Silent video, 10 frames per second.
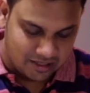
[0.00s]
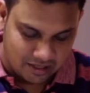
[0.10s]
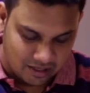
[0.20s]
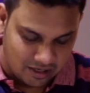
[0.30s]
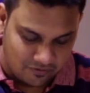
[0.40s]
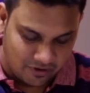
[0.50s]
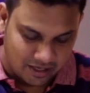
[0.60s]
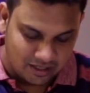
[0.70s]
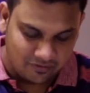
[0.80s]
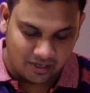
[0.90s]
here
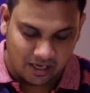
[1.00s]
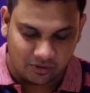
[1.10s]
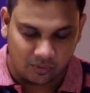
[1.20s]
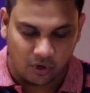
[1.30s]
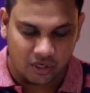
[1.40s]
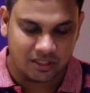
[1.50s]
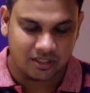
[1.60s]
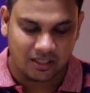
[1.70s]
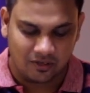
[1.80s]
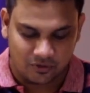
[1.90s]
finally we have the watch
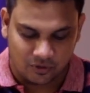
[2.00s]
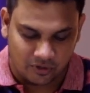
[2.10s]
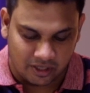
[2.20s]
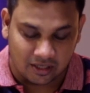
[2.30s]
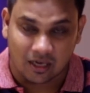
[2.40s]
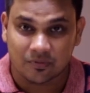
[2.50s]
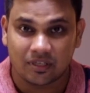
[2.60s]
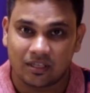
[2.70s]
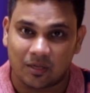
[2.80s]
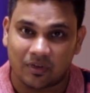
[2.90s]
itself. So it comes
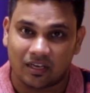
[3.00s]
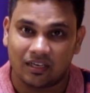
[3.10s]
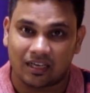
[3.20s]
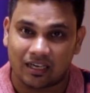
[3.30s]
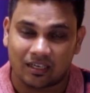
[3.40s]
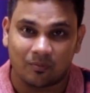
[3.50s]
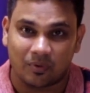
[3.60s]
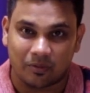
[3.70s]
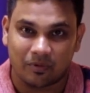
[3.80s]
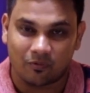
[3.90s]
in typical Titan
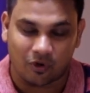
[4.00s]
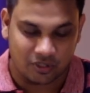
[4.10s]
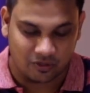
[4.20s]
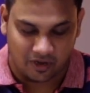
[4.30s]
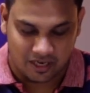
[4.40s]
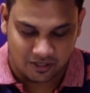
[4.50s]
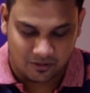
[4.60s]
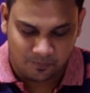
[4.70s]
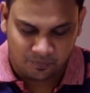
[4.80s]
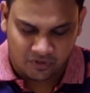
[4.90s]
premium watch fashion.